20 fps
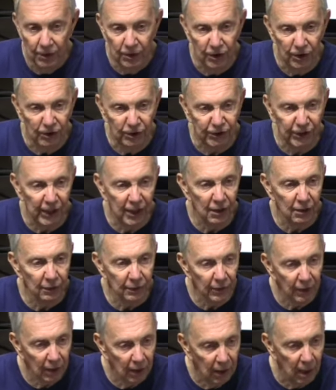to share
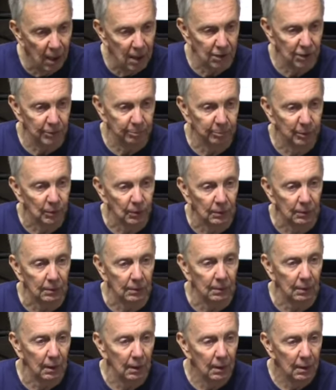the
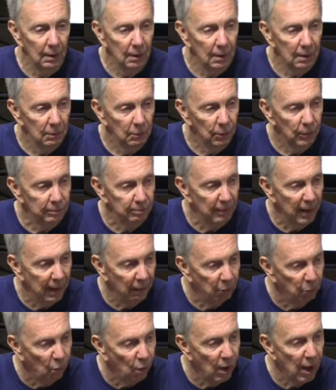gospel with my
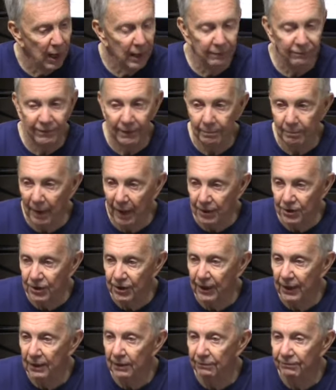wife and
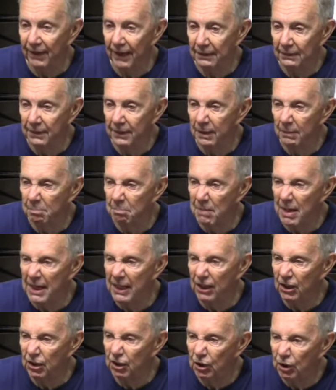myself to
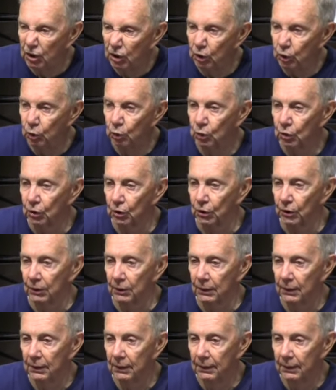make sure